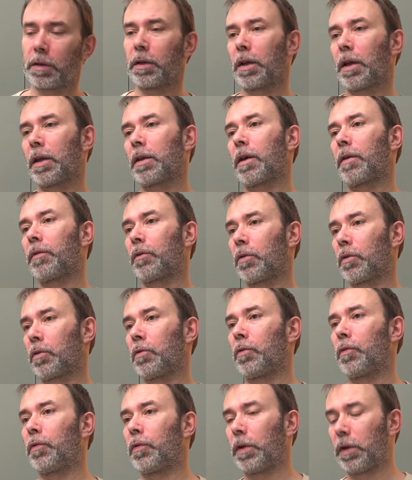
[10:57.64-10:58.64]
and after
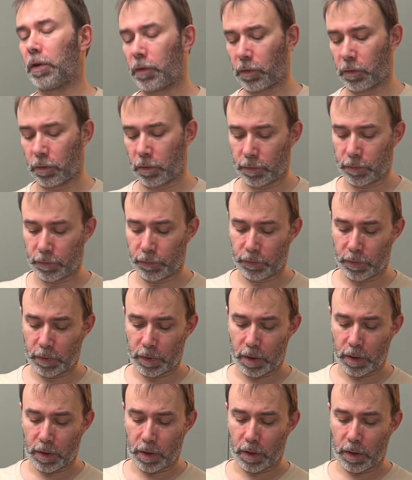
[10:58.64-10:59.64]
you filter.
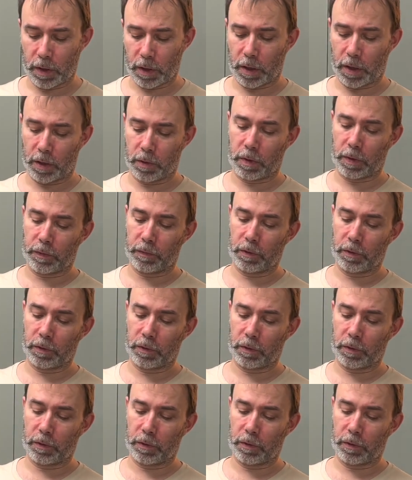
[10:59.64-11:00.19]
And you have a